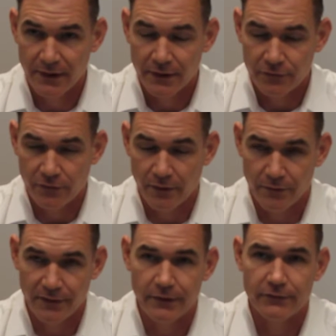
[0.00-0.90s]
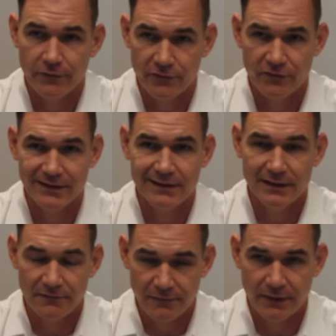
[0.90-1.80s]
So there is a
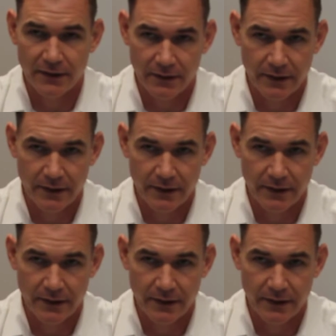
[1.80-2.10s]
significant,